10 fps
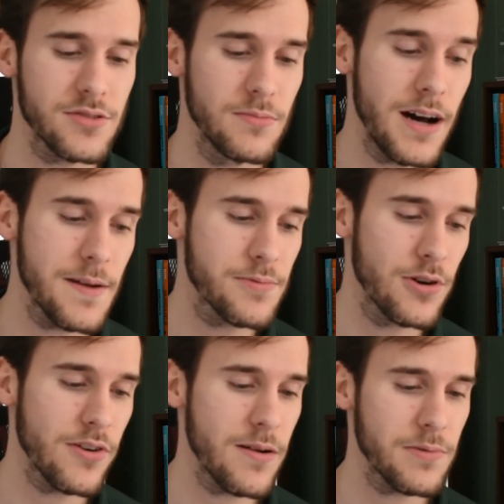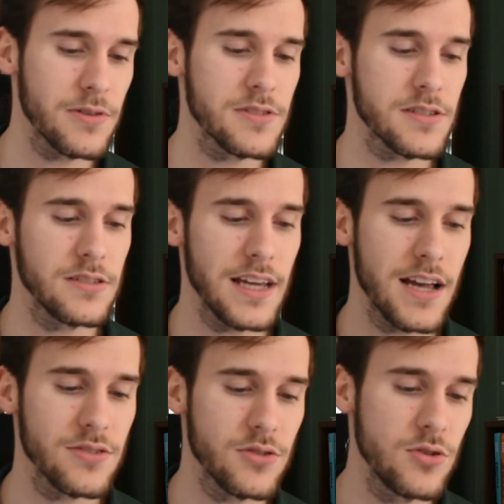So my program personally
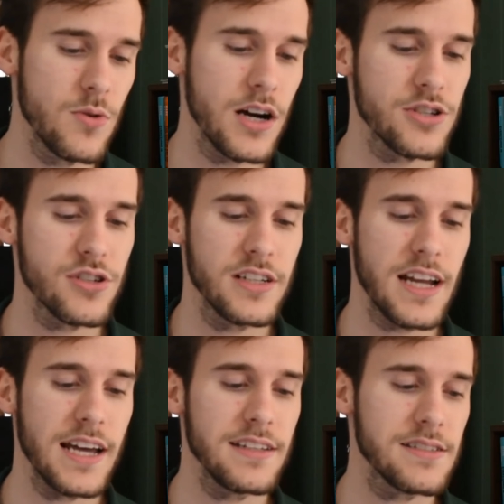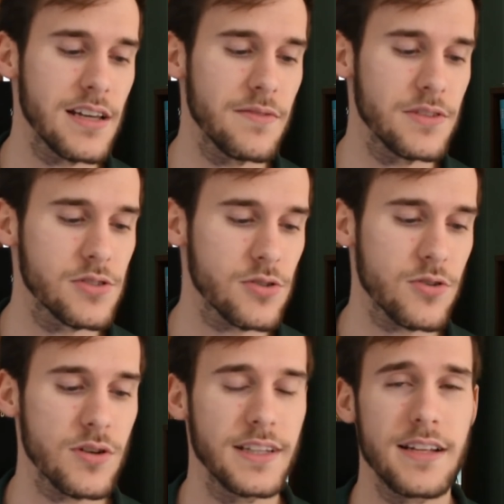has a 297
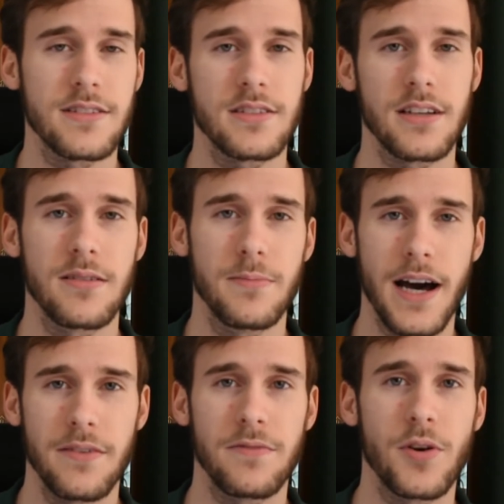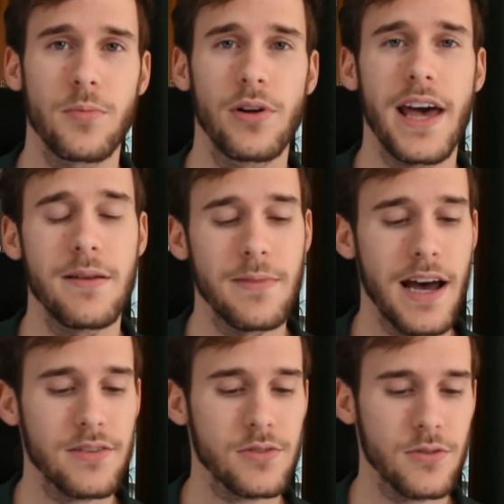score, and that's the combined verbal and
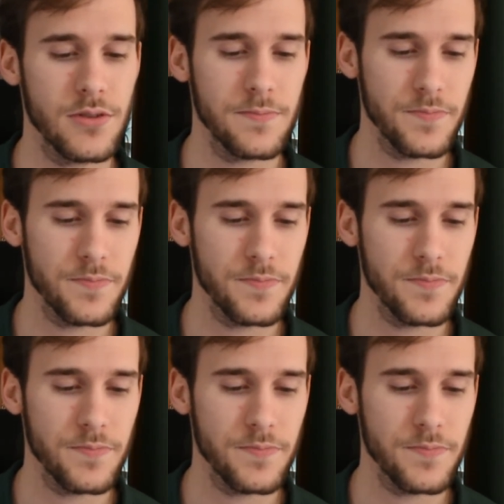math score.